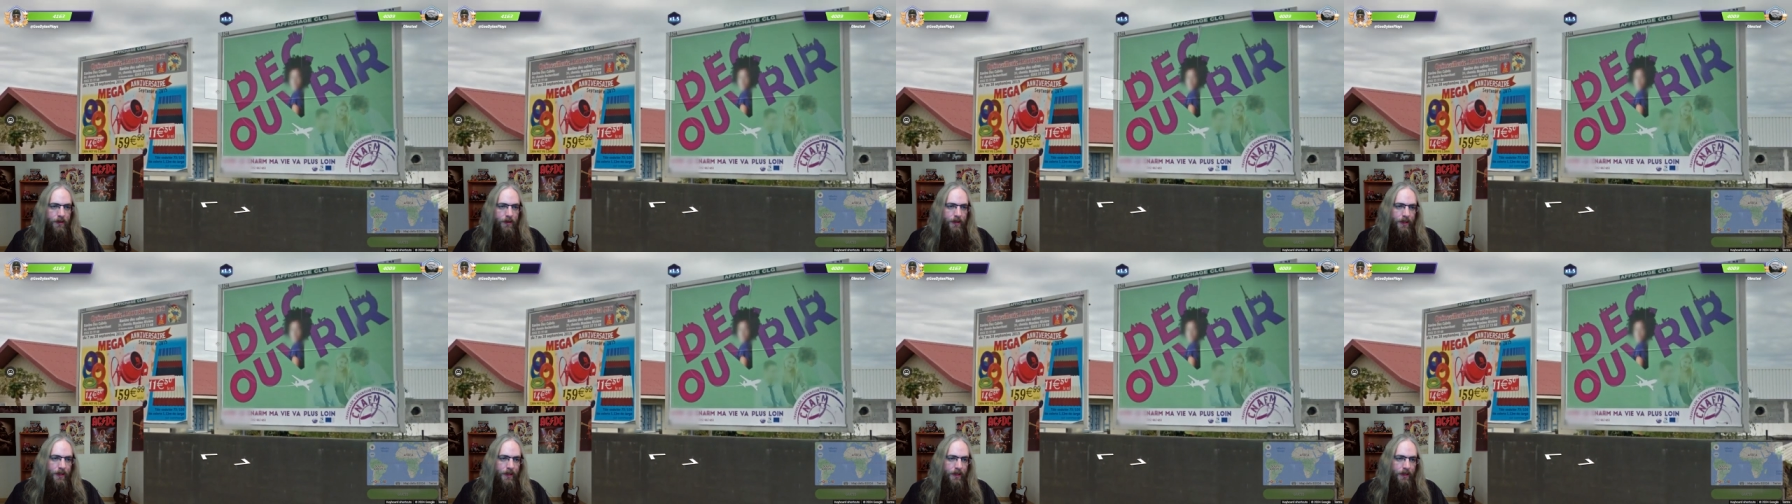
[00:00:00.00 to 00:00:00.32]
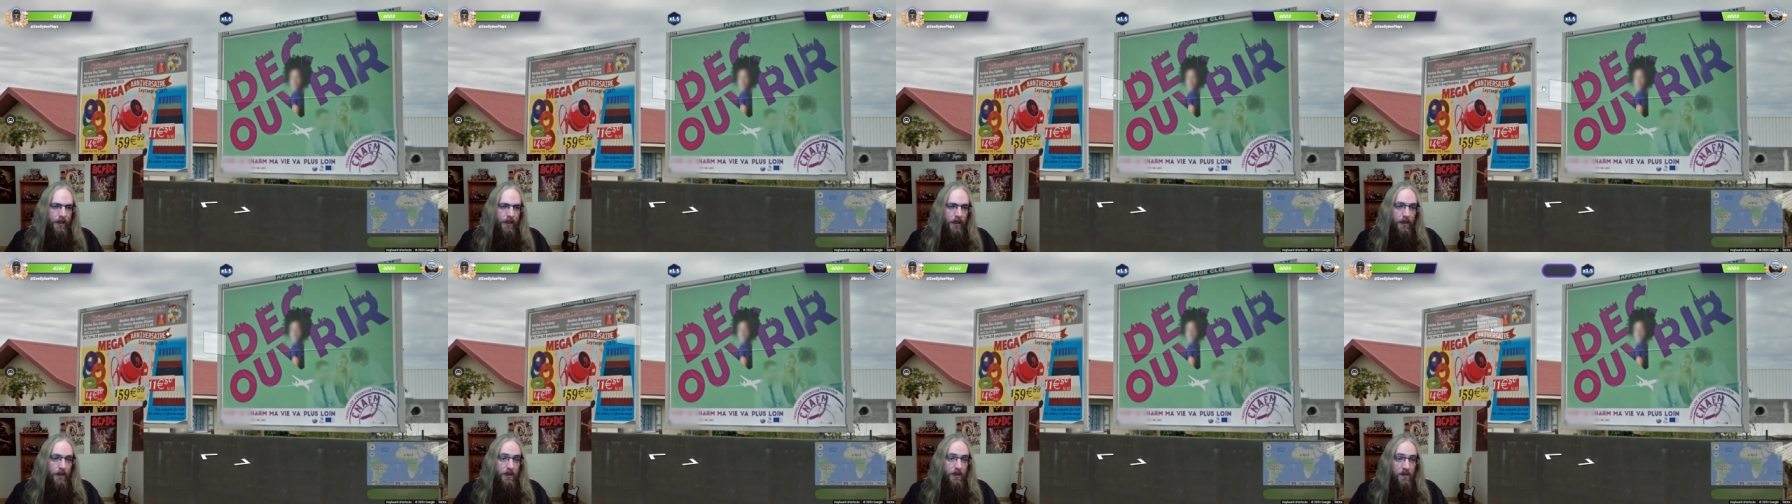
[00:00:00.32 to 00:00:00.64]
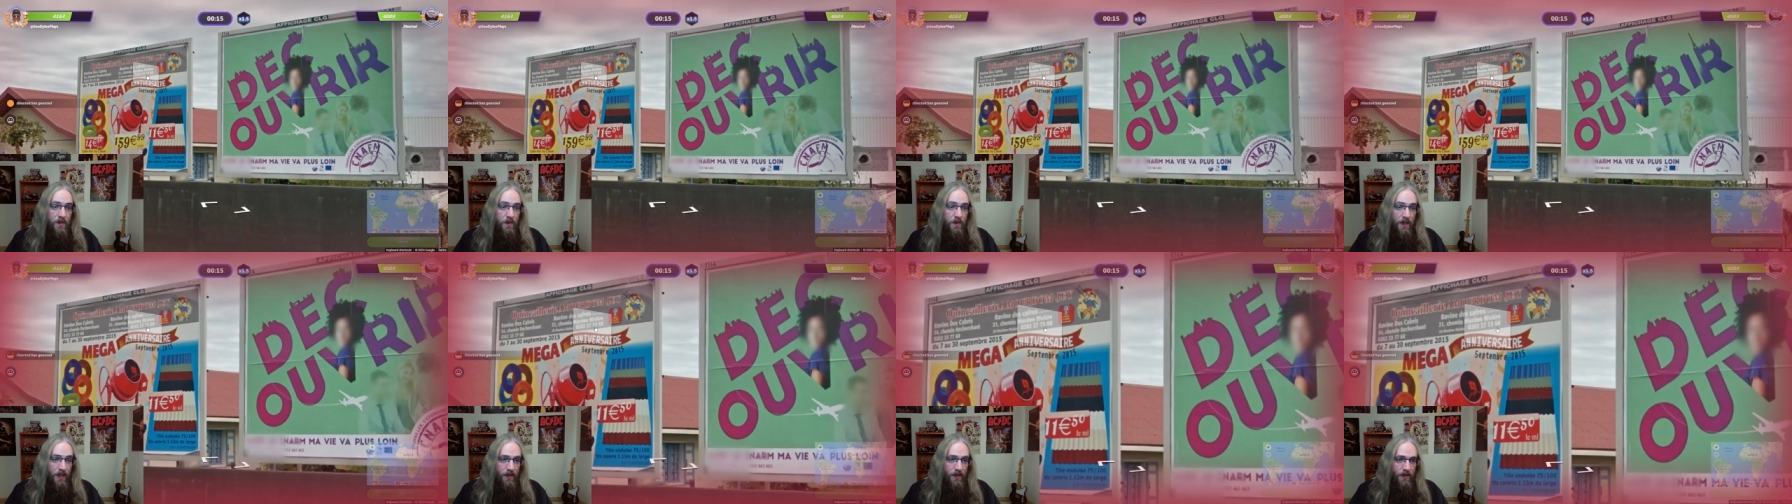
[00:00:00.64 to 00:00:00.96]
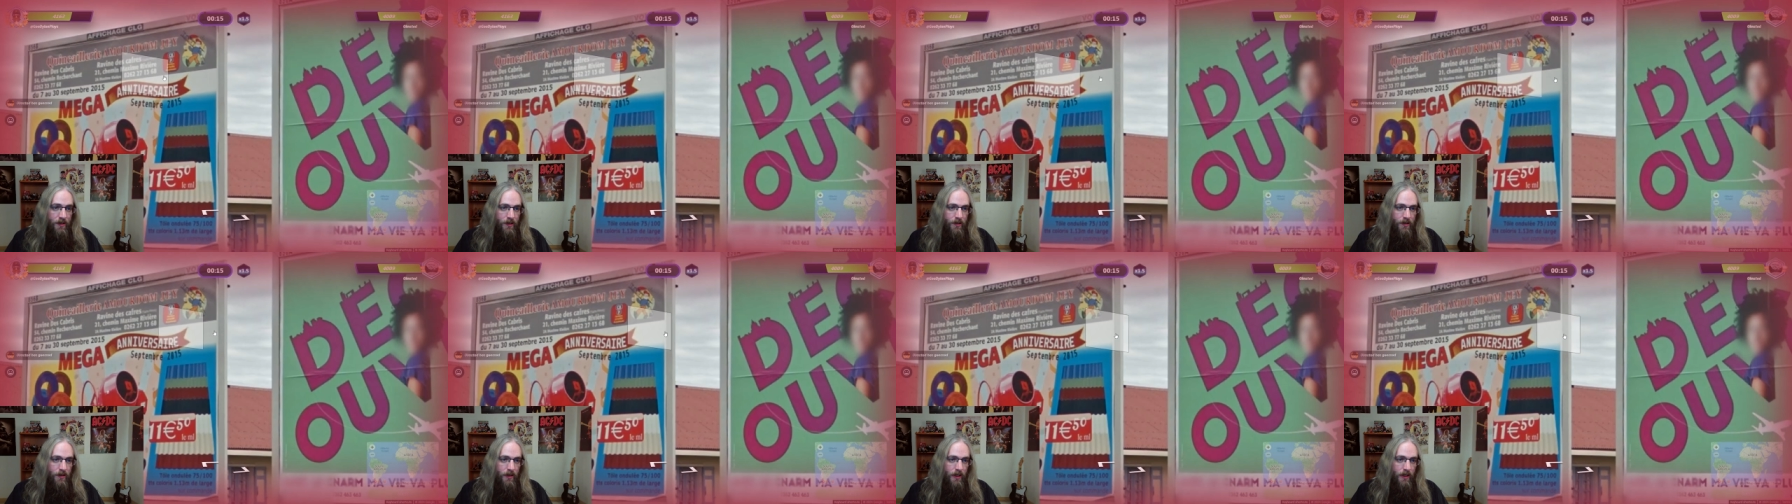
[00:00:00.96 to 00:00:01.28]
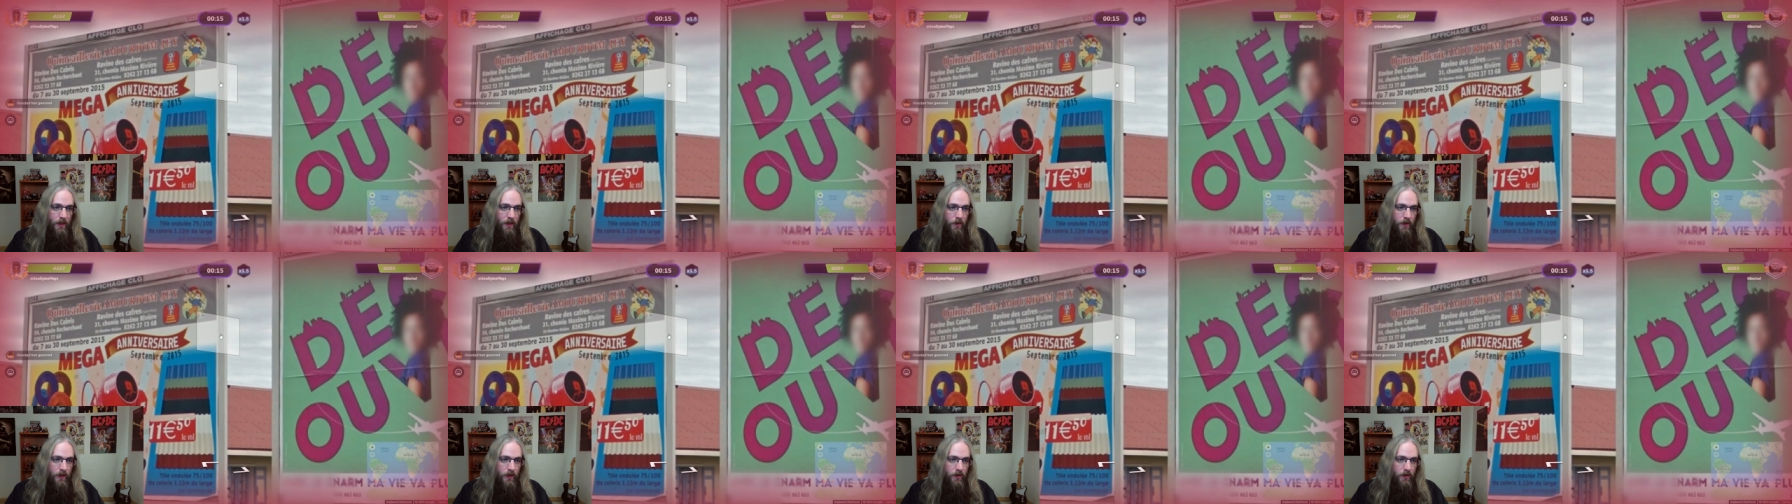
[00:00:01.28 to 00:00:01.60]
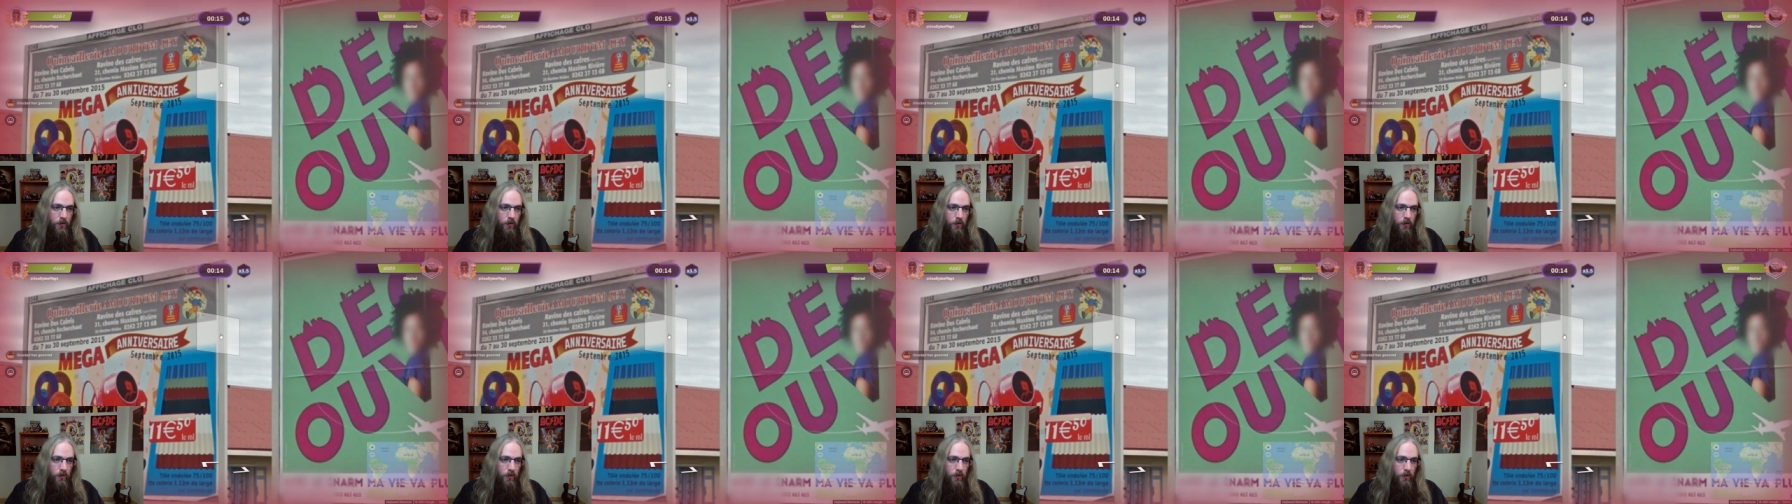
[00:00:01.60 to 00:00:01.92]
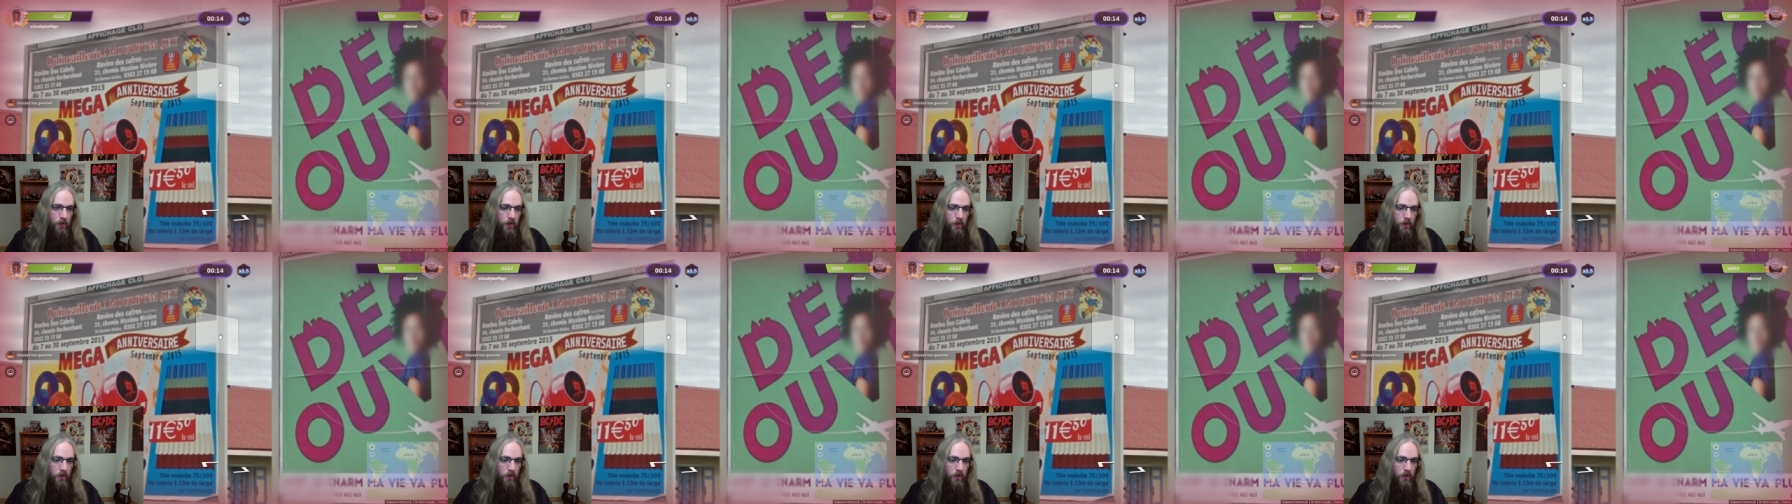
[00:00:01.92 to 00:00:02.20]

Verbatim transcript: think Ghana speaks this language.